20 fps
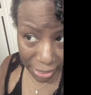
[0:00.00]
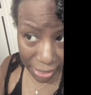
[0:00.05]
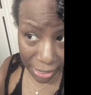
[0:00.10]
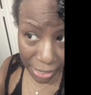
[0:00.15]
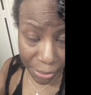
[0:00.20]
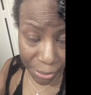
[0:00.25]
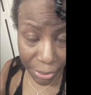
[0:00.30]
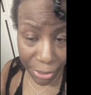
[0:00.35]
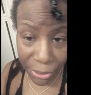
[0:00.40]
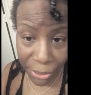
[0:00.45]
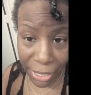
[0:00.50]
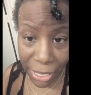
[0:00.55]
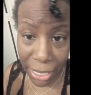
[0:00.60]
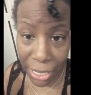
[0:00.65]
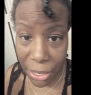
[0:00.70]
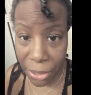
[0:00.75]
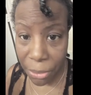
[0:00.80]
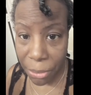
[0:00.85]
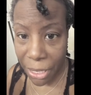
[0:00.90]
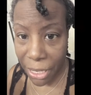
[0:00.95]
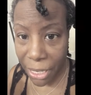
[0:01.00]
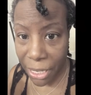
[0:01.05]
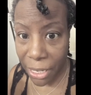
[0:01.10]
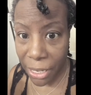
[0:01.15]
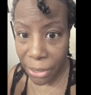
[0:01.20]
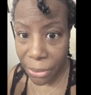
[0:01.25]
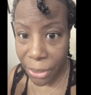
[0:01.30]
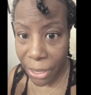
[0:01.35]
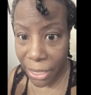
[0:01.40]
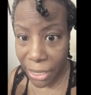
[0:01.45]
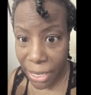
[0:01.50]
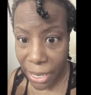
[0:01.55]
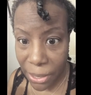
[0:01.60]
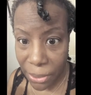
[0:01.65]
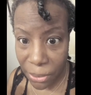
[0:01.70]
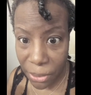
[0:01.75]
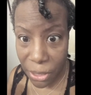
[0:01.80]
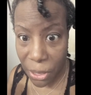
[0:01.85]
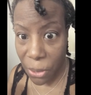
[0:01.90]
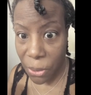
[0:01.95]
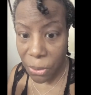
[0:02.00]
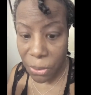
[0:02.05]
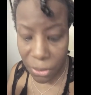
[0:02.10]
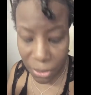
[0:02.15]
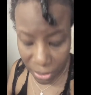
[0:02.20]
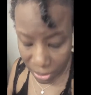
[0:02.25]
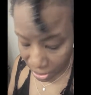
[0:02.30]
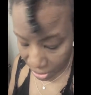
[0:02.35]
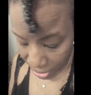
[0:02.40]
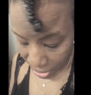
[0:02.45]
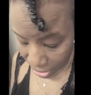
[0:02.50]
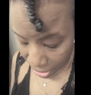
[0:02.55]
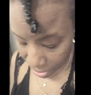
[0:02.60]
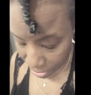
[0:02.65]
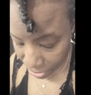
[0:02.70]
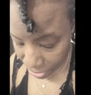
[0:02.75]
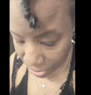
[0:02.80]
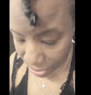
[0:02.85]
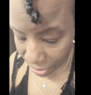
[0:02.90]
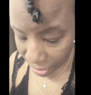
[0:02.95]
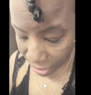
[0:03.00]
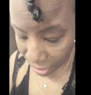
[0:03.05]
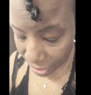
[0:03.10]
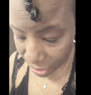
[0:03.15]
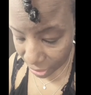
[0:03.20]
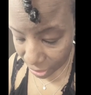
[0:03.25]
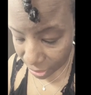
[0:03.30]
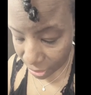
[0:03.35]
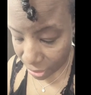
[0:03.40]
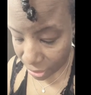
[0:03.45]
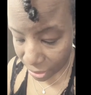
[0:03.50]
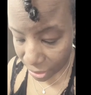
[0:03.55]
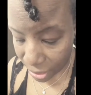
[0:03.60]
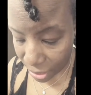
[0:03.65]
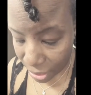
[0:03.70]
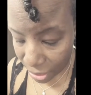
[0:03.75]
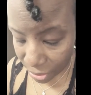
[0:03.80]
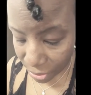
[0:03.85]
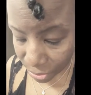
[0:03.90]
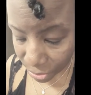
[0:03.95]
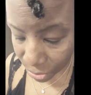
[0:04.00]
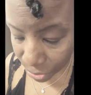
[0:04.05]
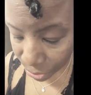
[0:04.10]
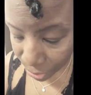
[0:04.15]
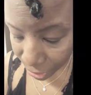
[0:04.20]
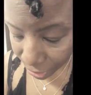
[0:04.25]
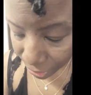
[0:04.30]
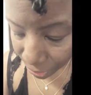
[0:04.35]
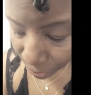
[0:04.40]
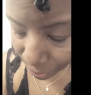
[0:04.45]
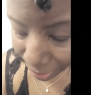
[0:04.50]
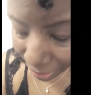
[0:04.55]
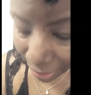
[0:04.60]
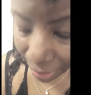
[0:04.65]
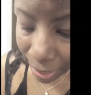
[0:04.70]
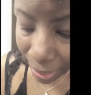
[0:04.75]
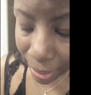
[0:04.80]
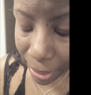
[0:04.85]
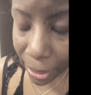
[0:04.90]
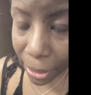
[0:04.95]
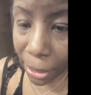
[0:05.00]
I don't want no heat on my hair right now, so I'm doing it regular way.